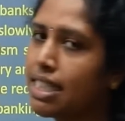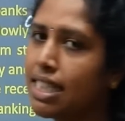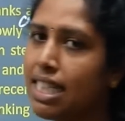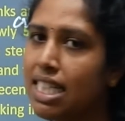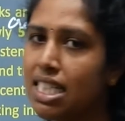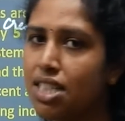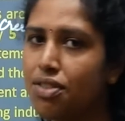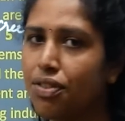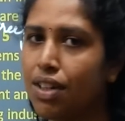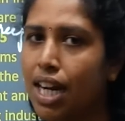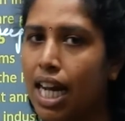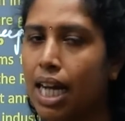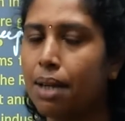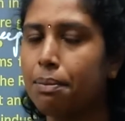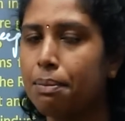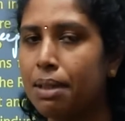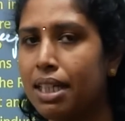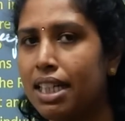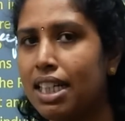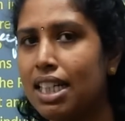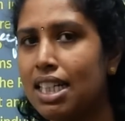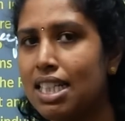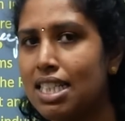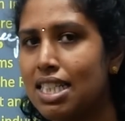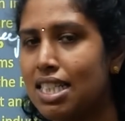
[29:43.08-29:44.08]
Yes,
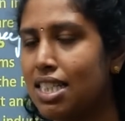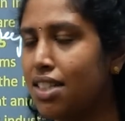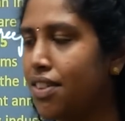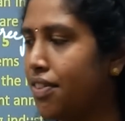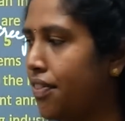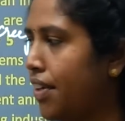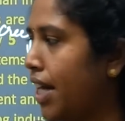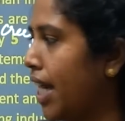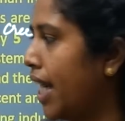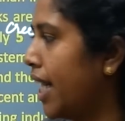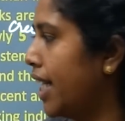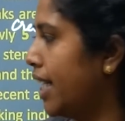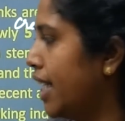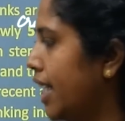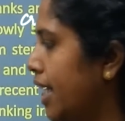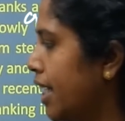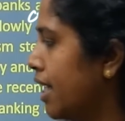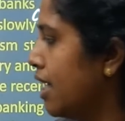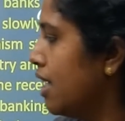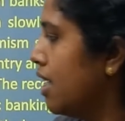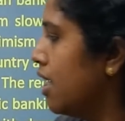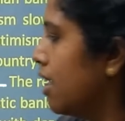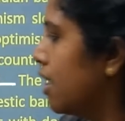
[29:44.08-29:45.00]
fragmented is divided.